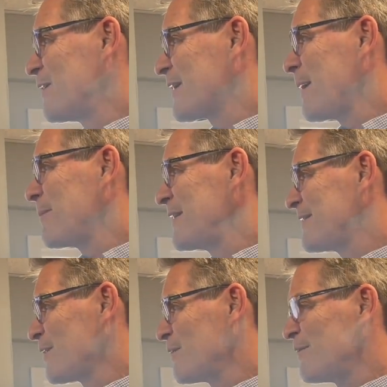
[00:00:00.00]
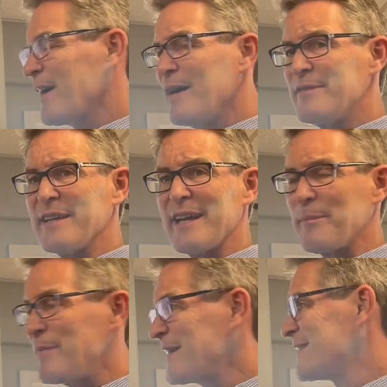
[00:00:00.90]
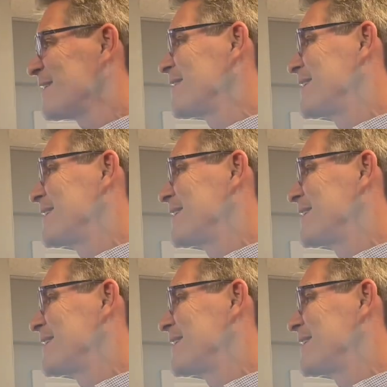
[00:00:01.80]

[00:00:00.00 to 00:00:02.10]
companies that are involved in like military